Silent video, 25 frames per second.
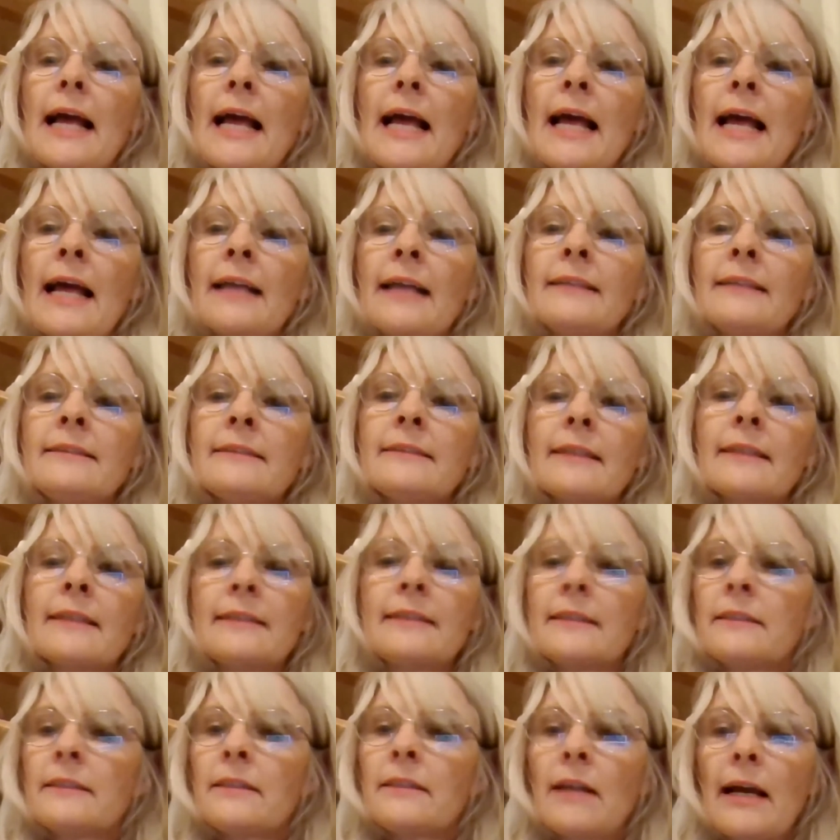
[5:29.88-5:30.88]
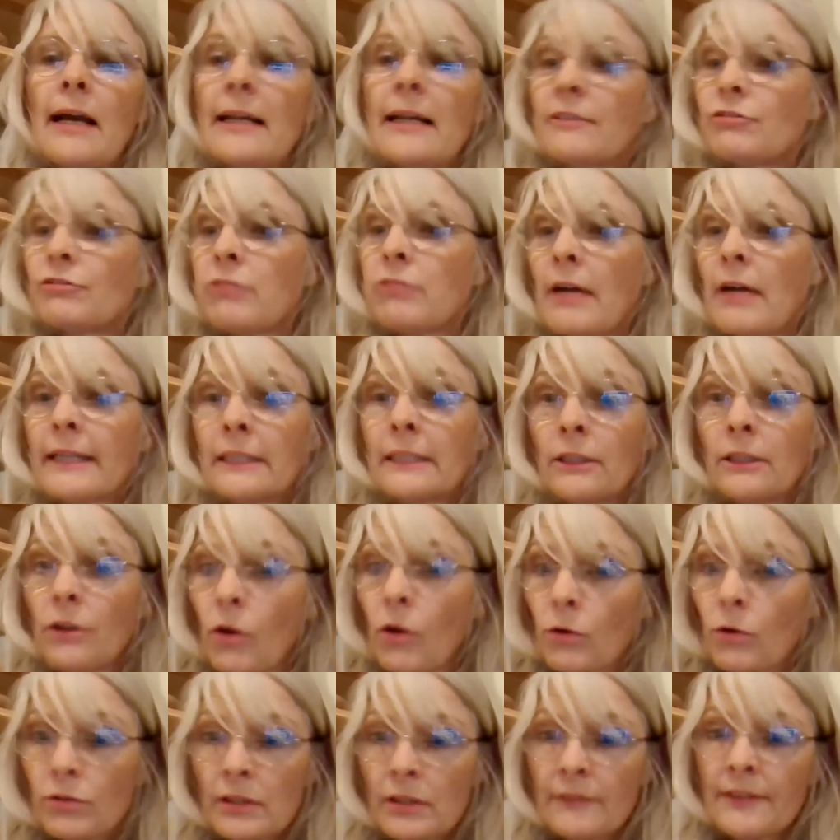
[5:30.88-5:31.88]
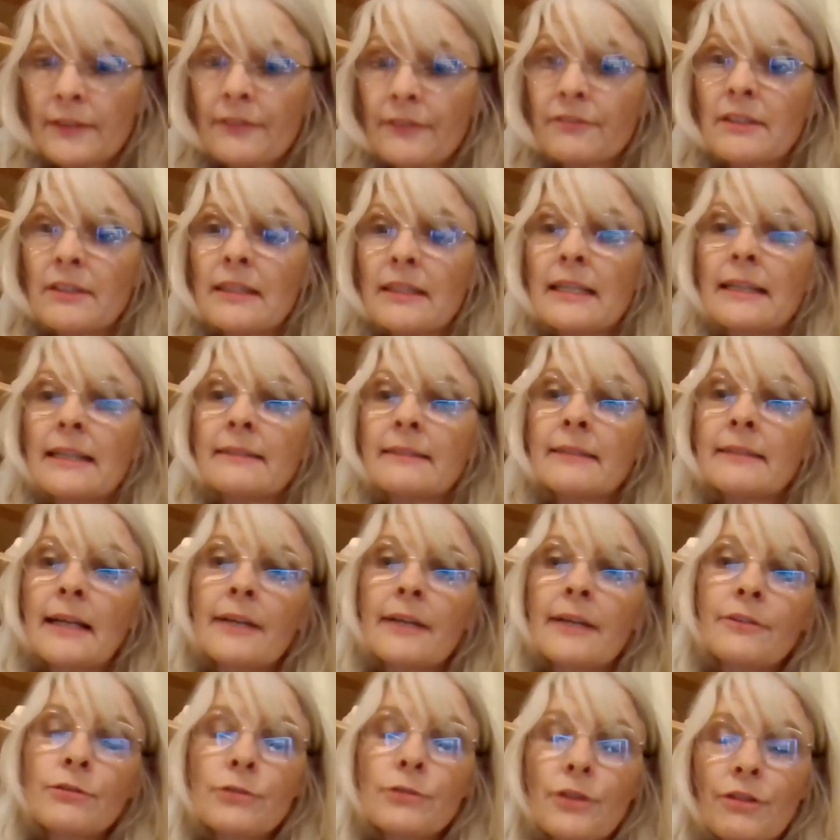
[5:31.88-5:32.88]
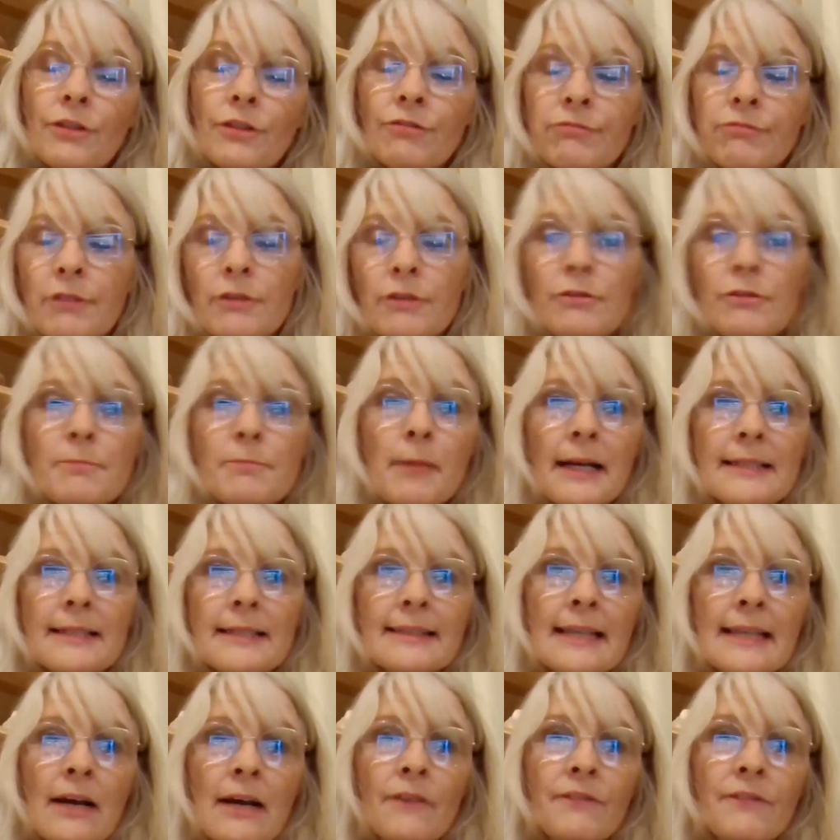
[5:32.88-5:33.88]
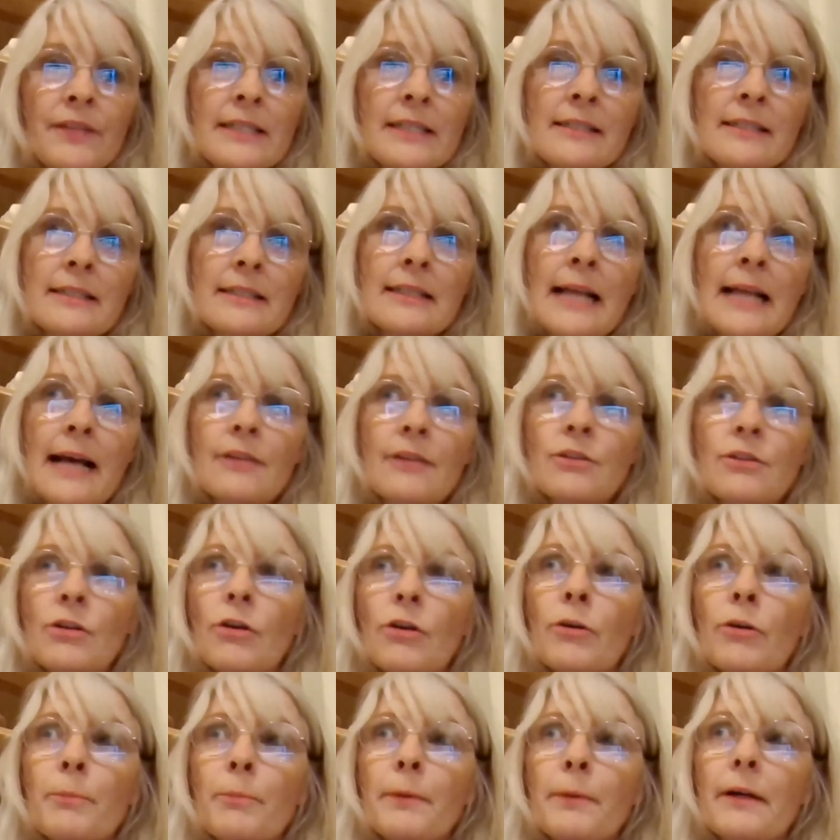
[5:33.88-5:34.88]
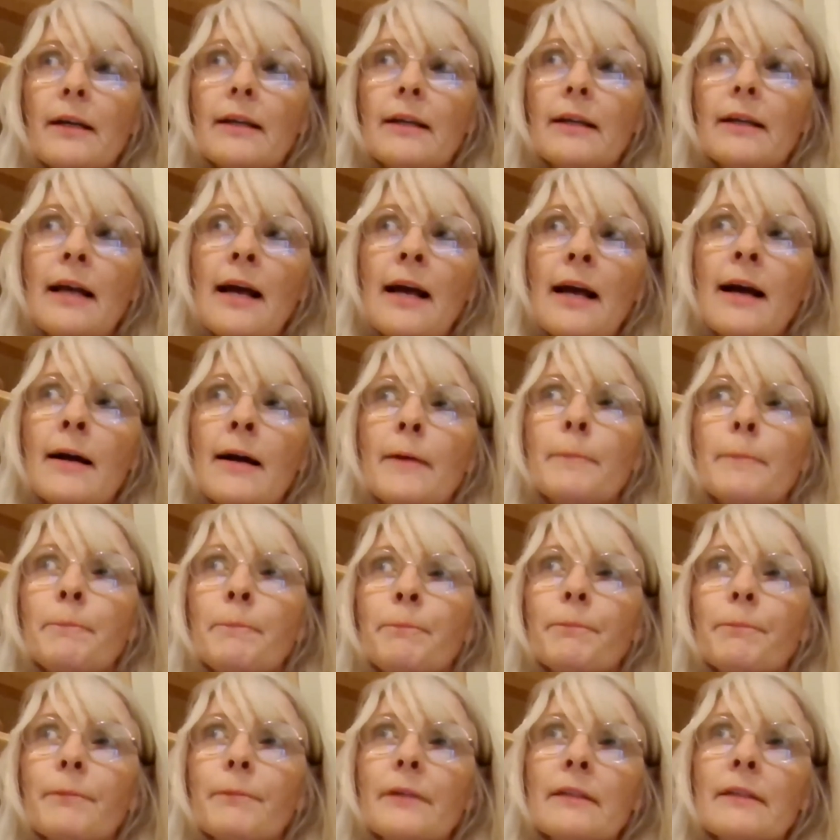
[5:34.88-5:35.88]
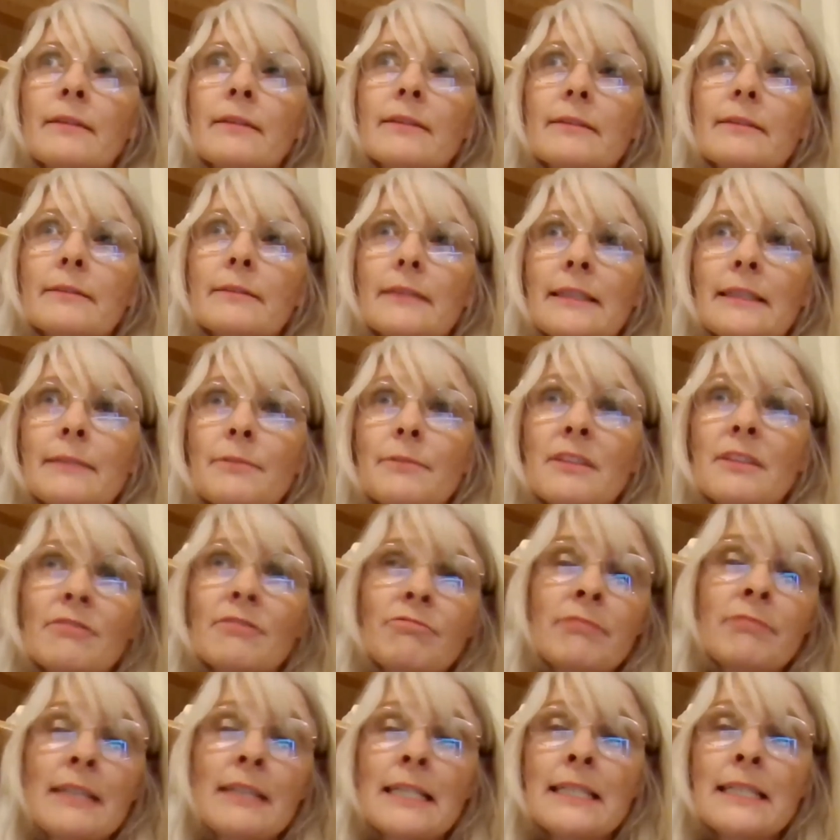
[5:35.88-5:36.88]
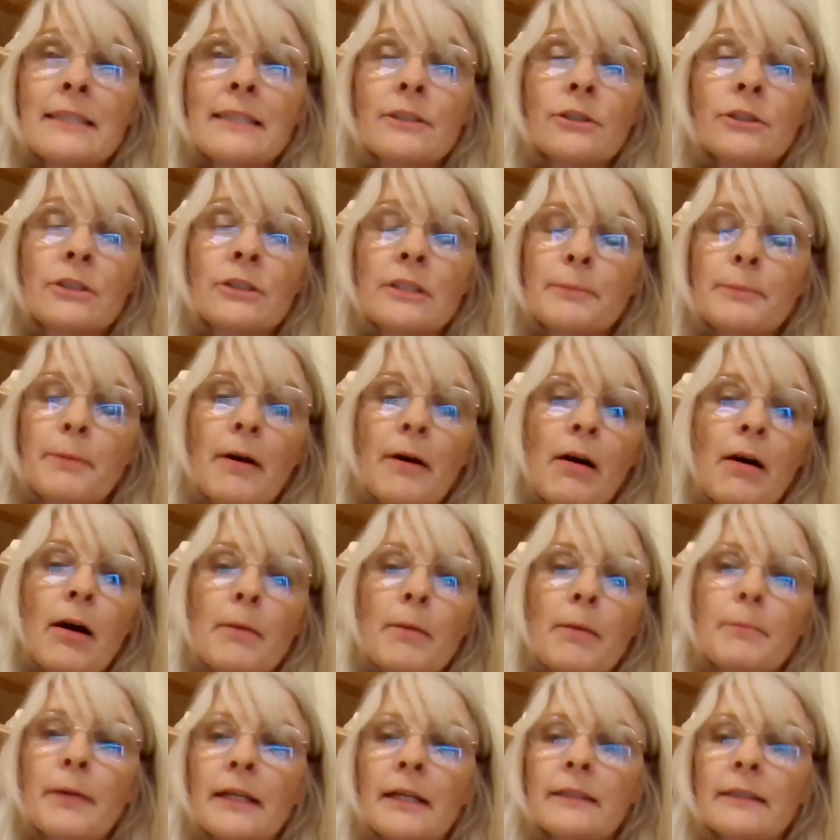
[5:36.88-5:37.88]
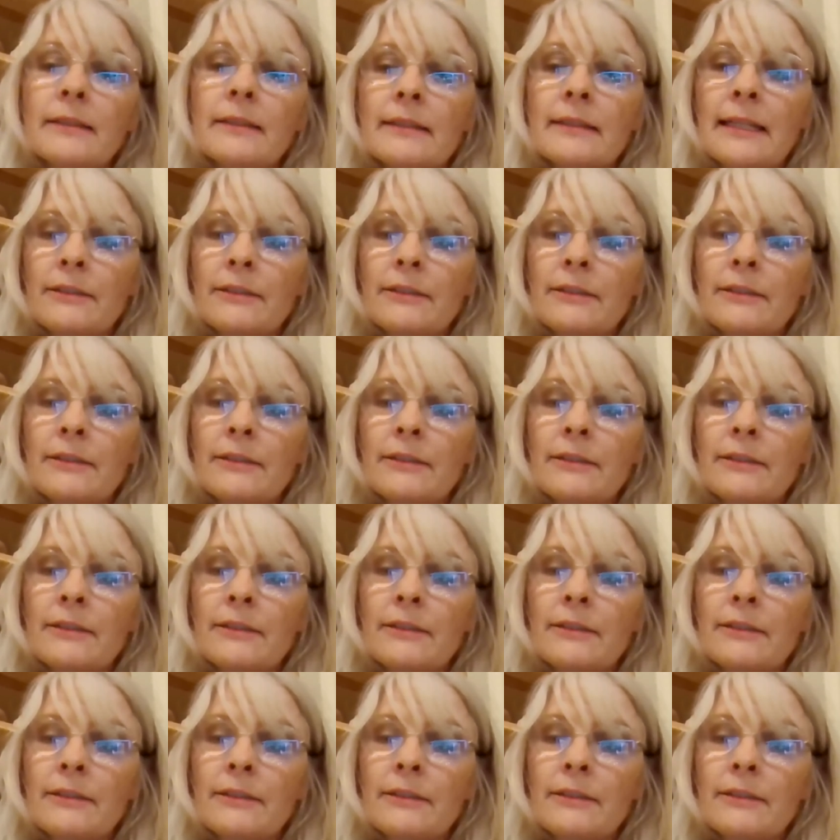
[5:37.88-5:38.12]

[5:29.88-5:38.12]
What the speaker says: And I tried lots of different things, and I sort of threw myself into that job because it was a really good department.